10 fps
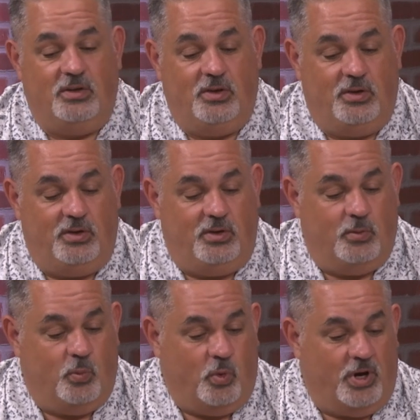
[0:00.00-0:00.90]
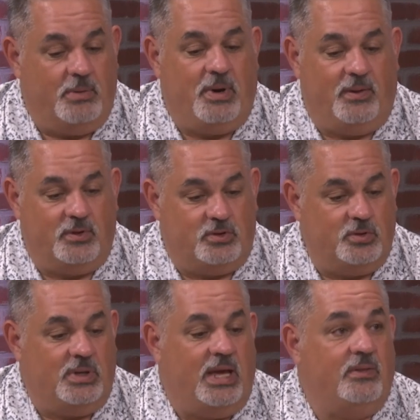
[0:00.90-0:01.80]
You, you worry about the
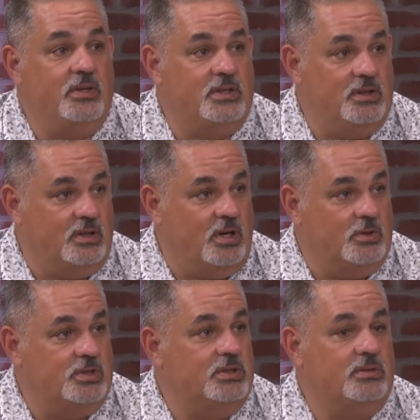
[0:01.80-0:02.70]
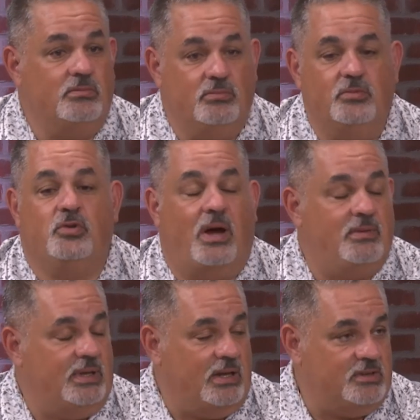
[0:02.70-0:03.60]
student athletes and the coaches
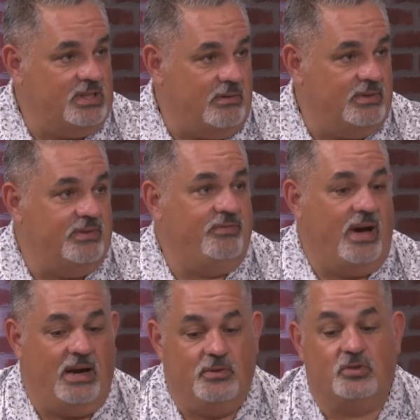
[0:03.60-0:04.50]
driving down 75.